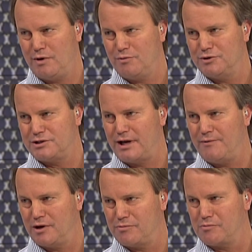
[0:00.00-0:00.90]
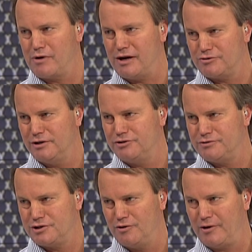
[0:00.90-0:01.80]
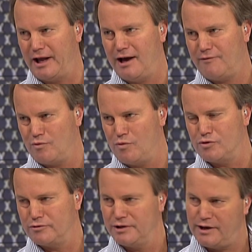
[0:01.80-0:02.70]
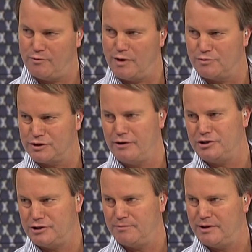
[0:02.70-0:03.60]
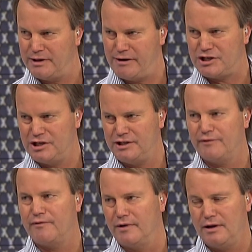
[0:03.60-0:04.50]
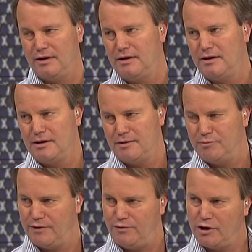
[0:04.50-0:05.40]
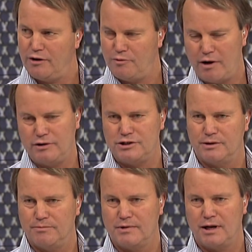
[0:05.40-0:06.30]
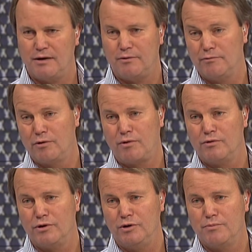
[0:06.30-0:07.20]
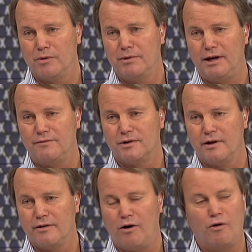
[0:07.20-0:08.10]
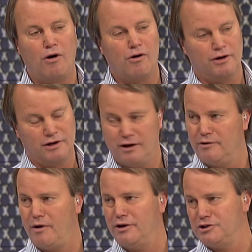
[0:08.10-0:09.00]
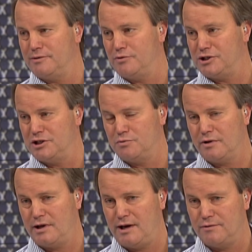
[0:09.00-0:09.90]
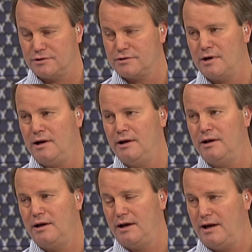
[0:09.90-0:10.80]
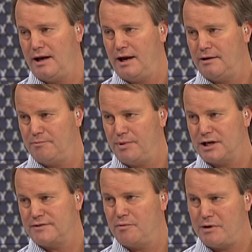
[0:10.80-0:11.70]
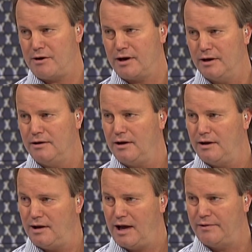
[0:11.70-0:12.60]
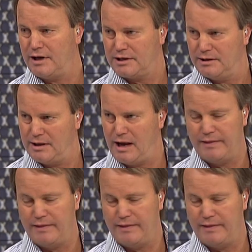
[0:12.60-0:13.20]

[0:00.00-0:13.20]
One mm. was having a proprietary interest in looking after water, and the other one was ownership, and yeah. they're actually different. But if you go to ownership, then I would have thought you probably have to go the whole hog and go to ownership, which is what they have in Australia and parts of America. So and what that, does that mean?